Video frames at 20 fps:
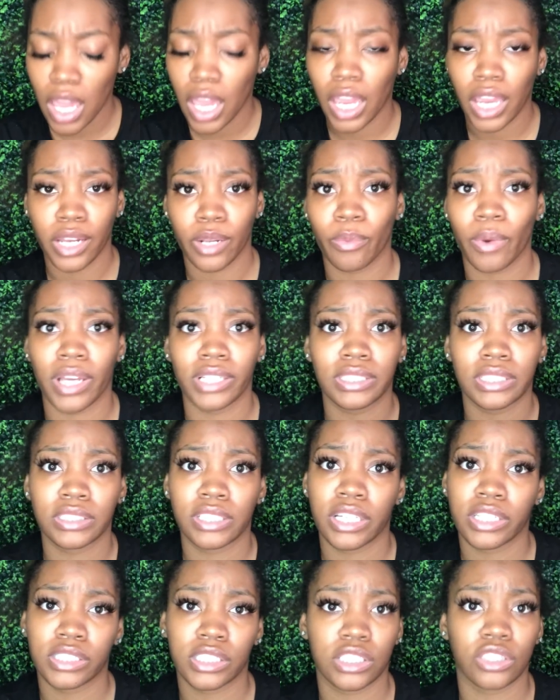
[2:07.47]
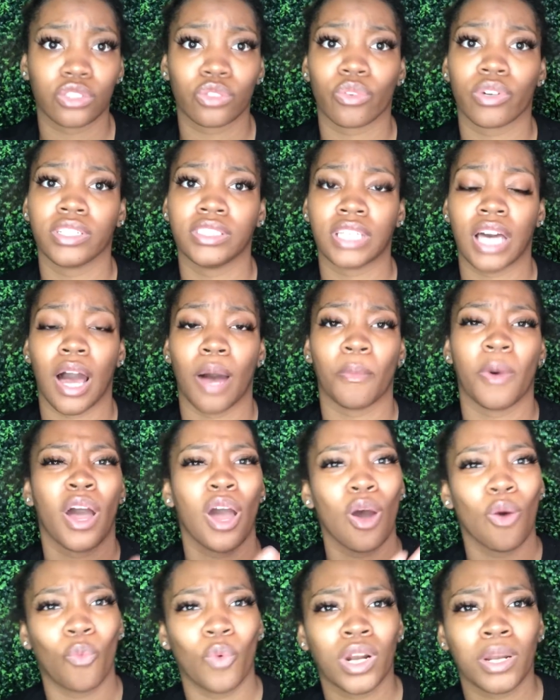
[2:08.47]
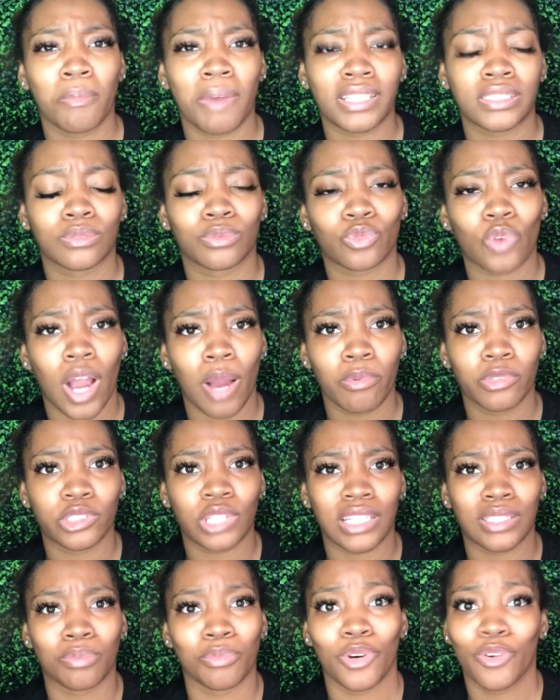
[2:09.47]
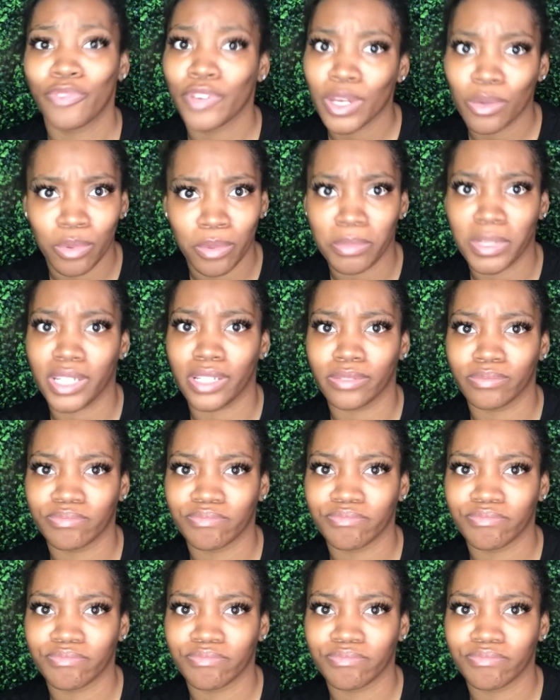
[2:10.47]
Anyways, let's get into the story time. One of my subscribers tried to move in with me.